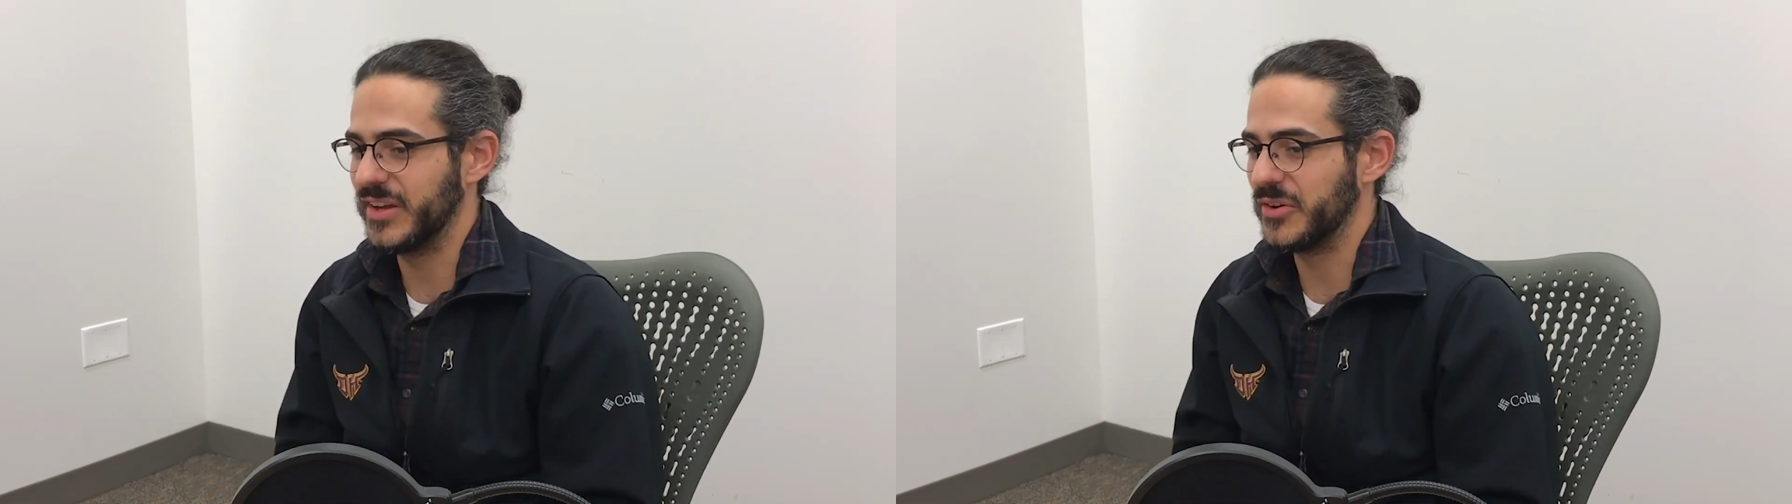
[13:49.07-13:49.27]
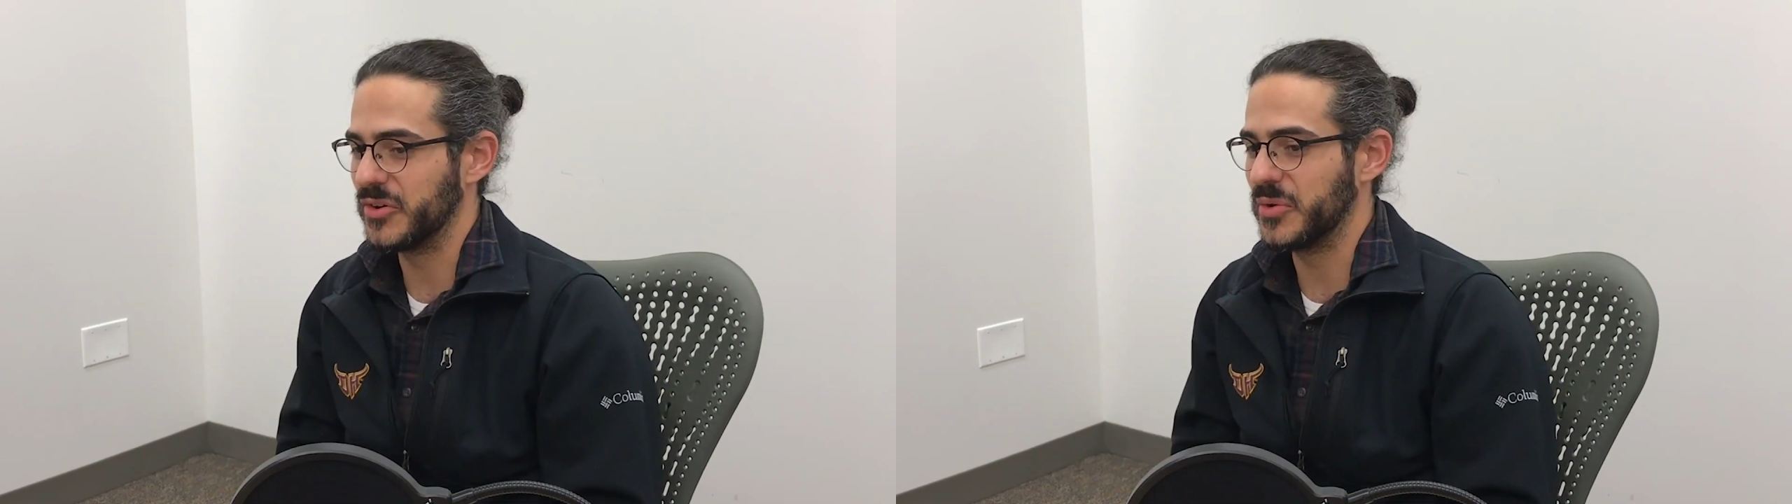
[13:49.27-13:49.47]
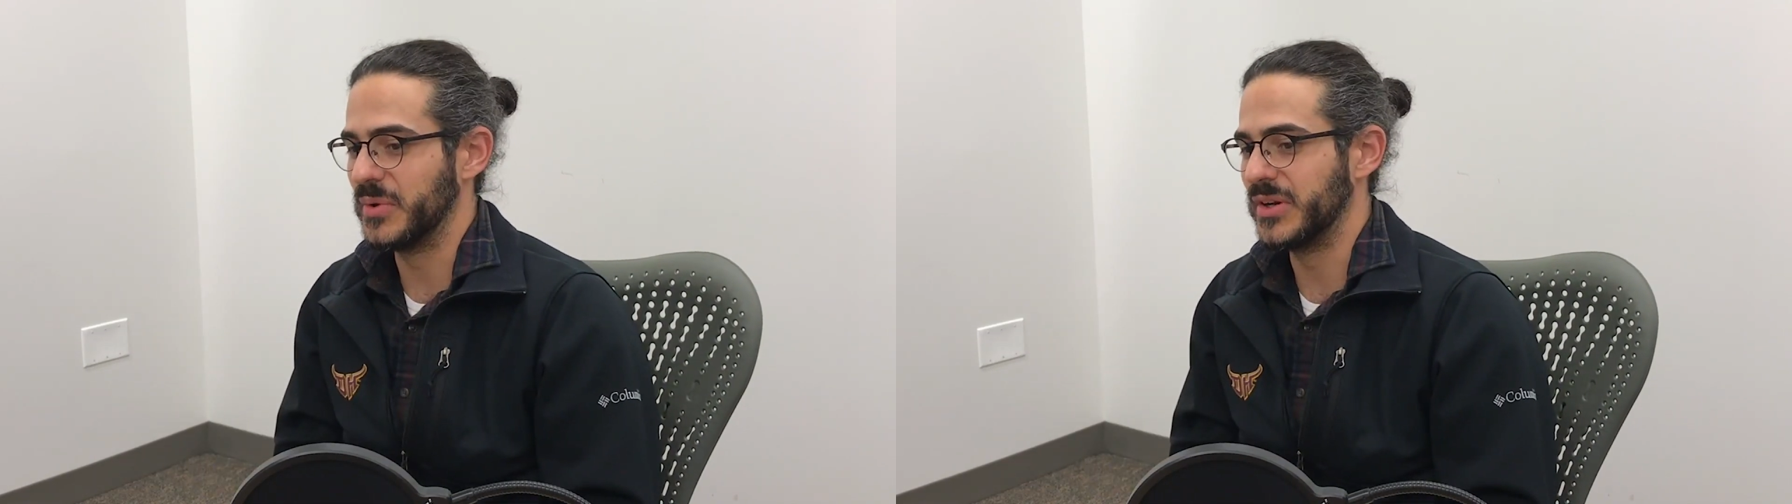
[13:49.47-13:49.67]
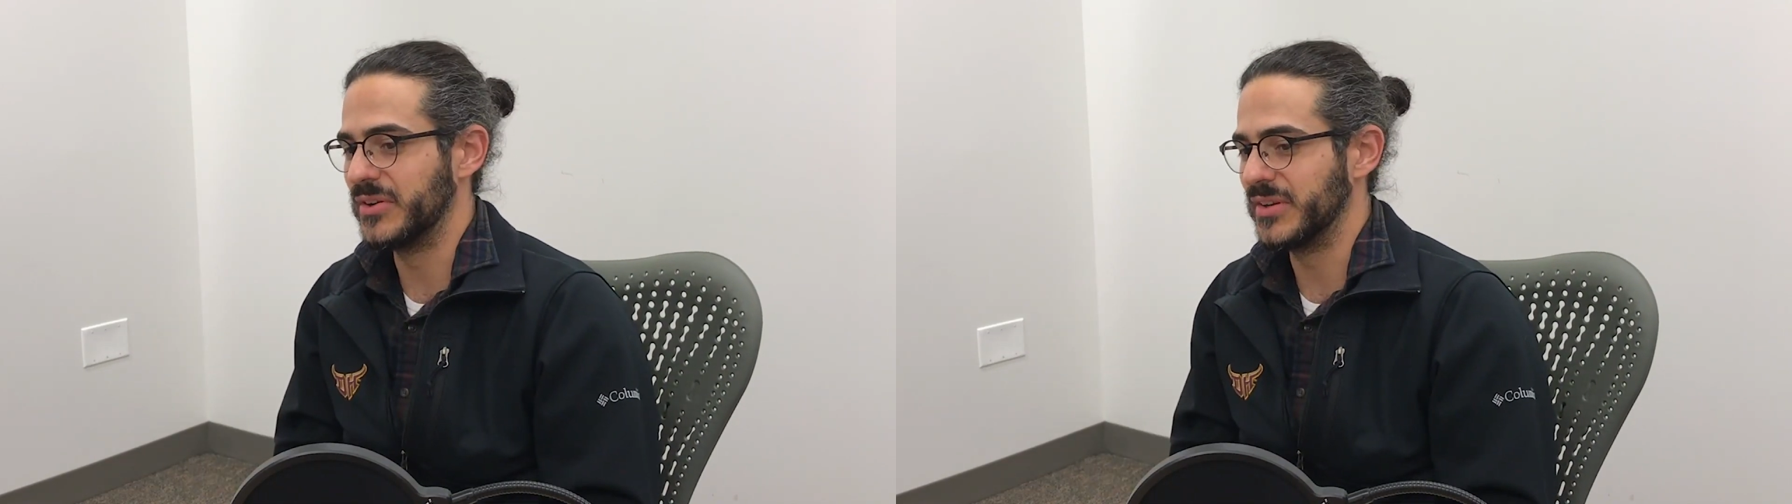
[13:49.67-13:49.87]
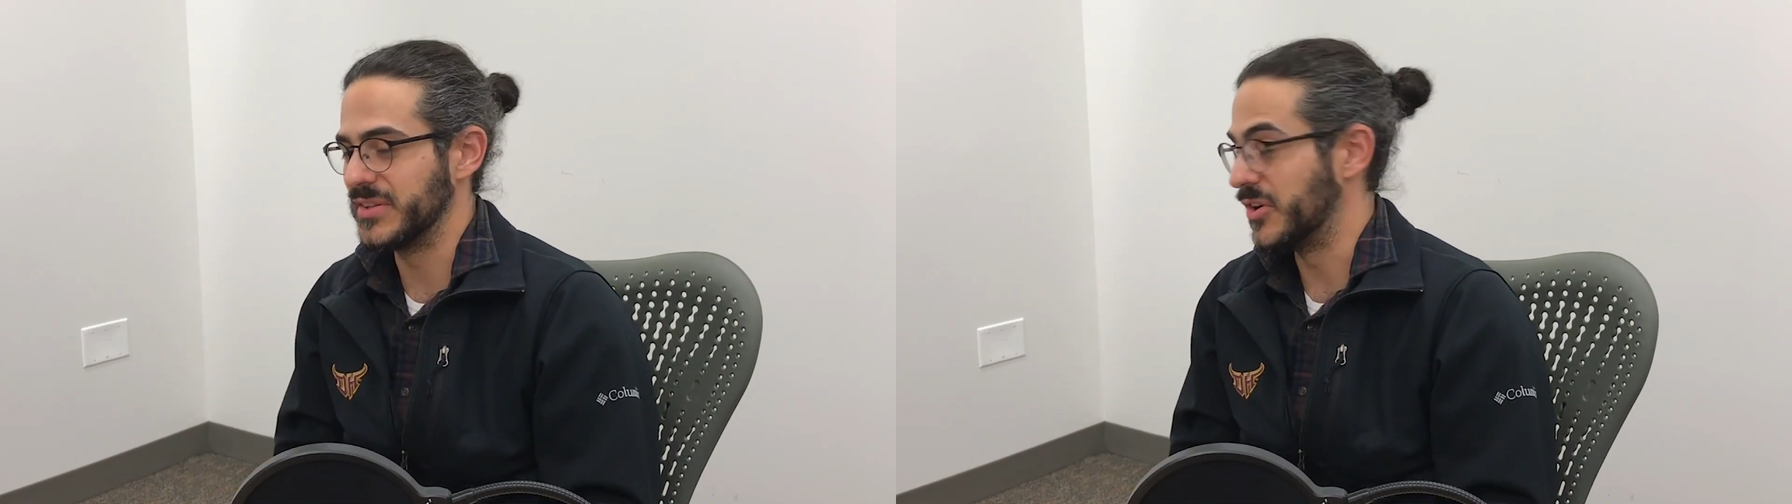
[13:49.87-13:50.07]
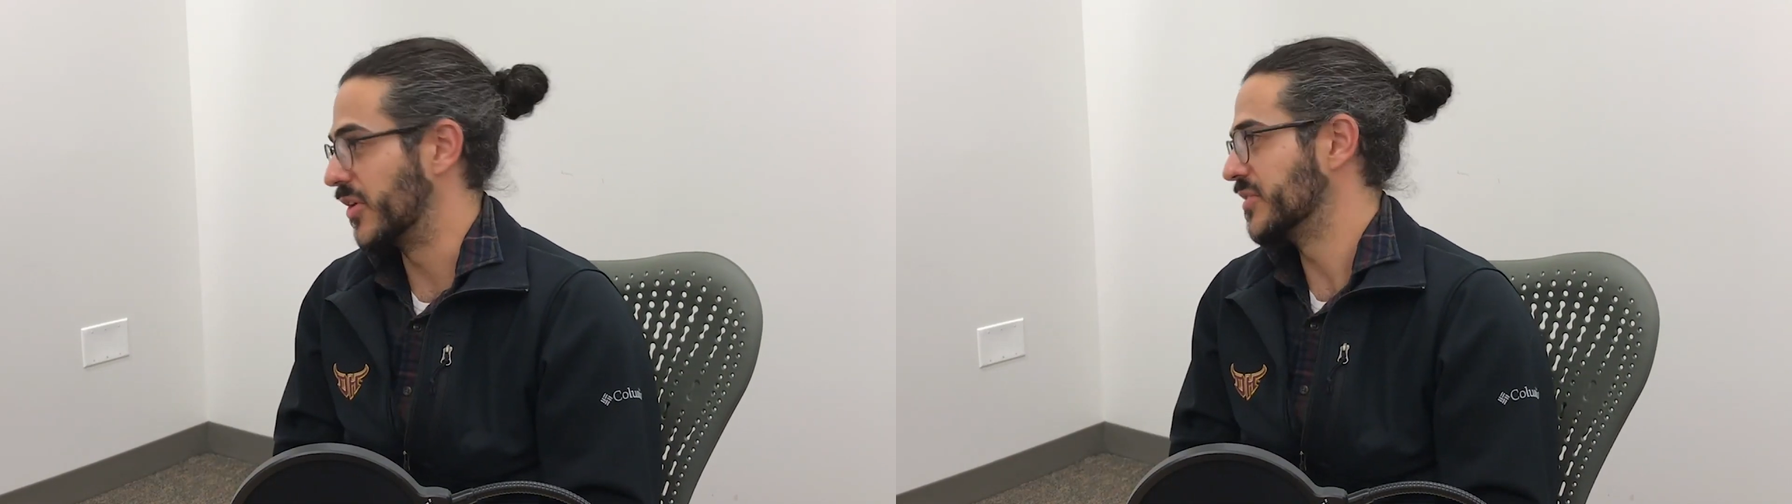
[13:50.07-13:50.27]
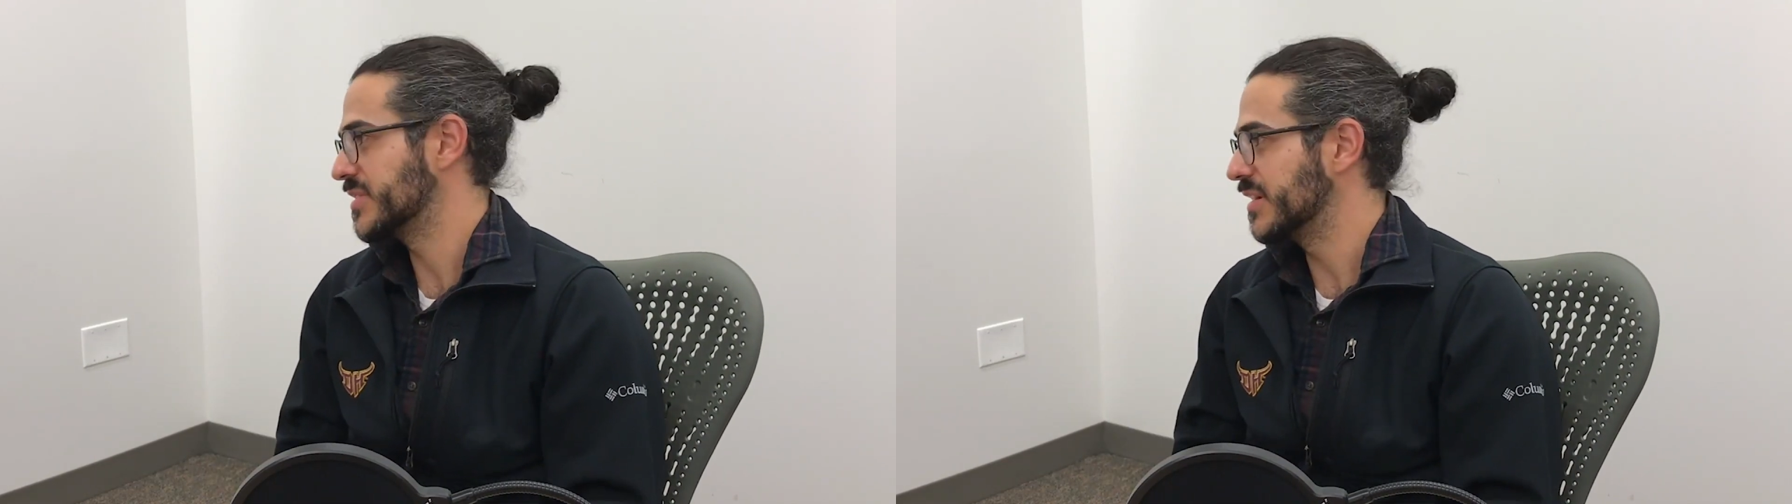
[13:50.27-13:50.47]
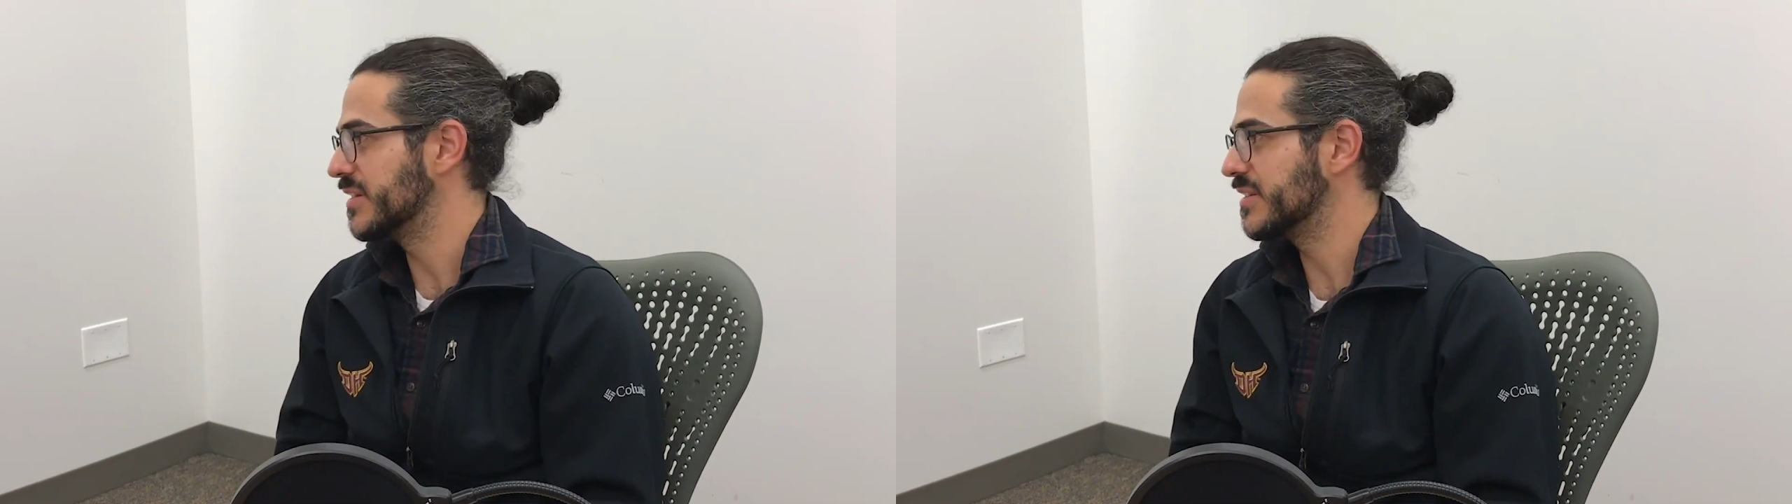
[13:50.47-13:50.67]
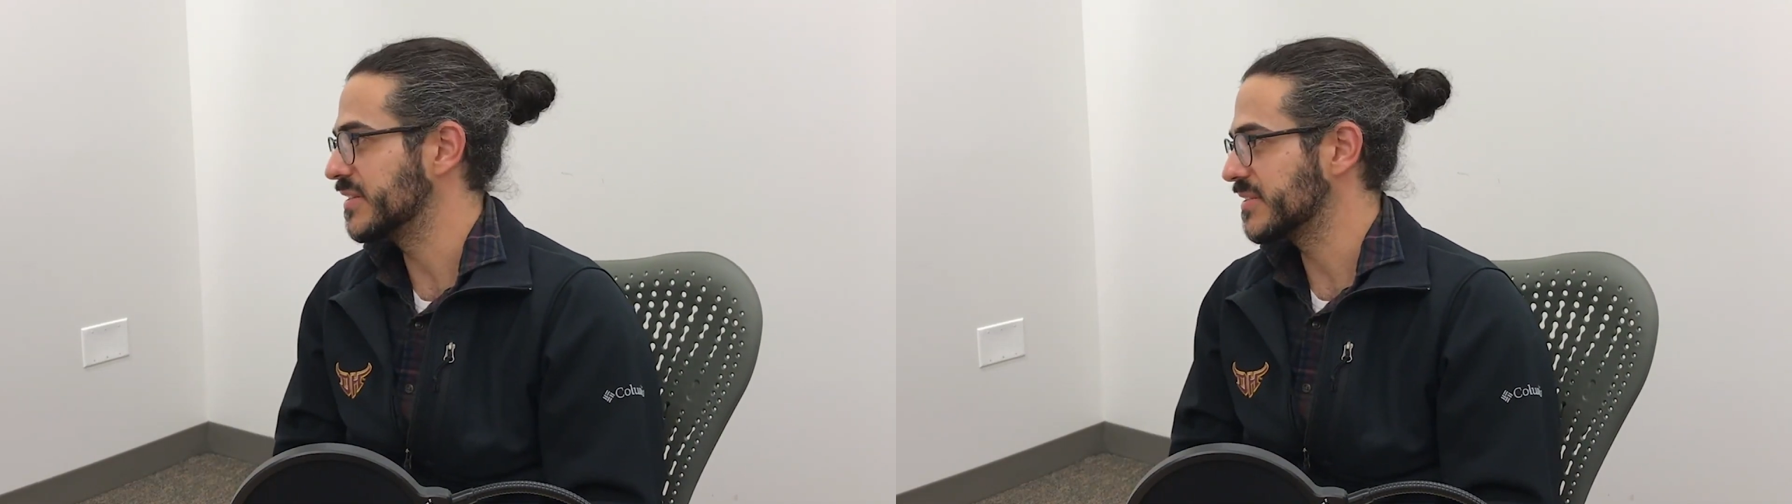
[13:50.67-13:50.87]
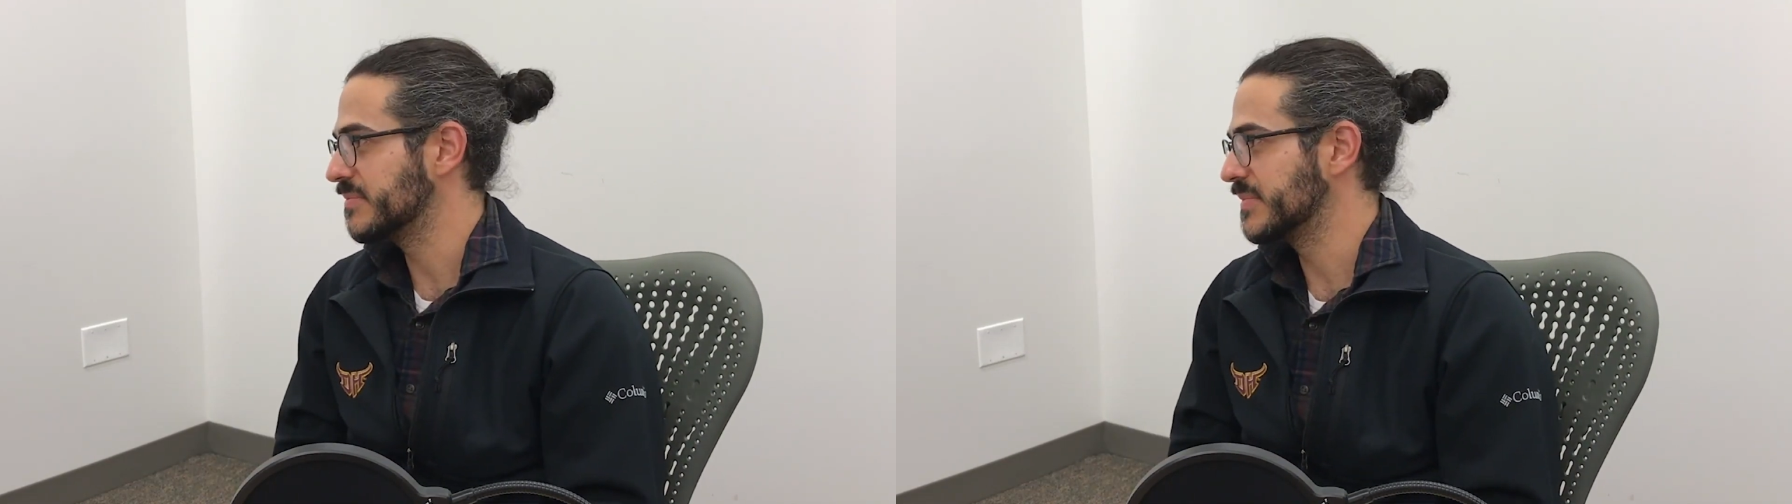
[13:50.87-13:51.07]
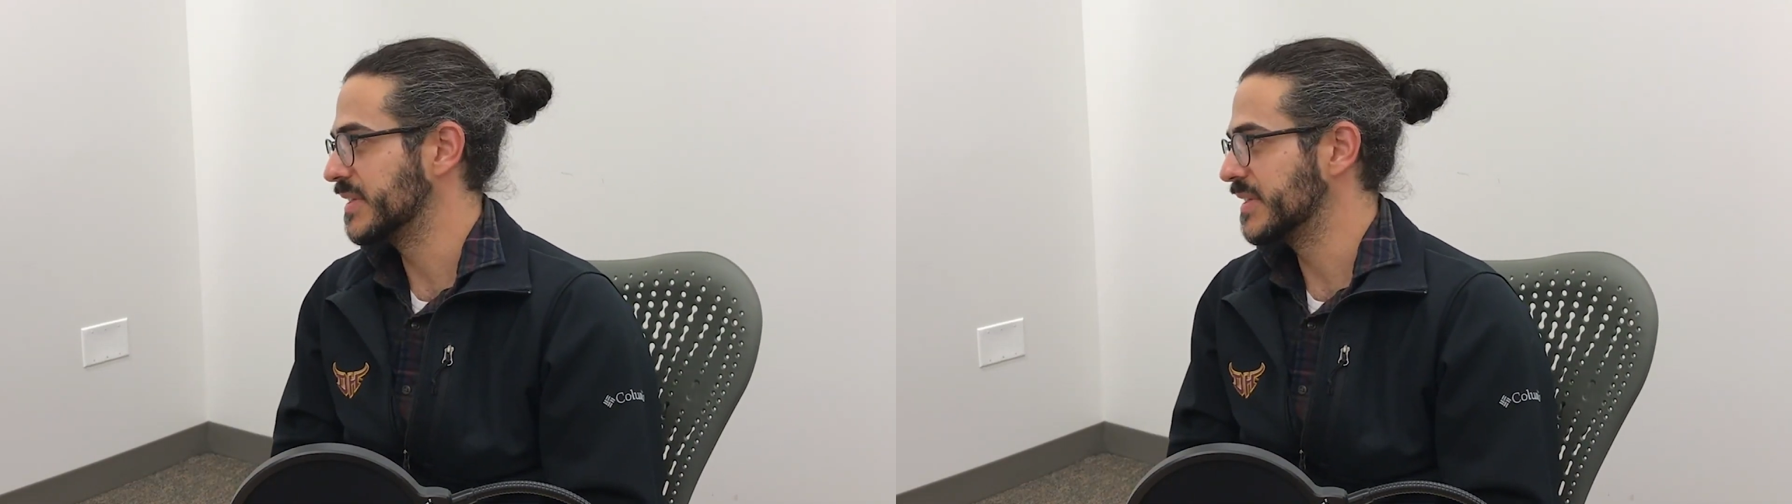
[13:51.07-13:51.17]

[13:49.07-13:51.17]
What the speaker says: final career as a neuroscientist.